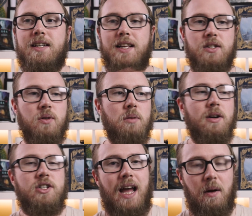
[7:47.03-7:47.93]
There's not
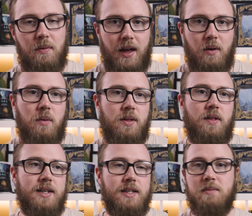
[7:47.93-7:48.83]
much out there on whether
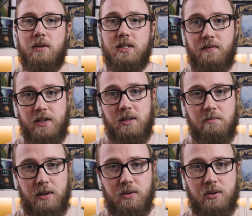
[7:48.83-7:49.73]
this is the most
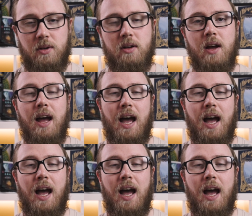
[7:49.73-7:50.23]
efficient build or not.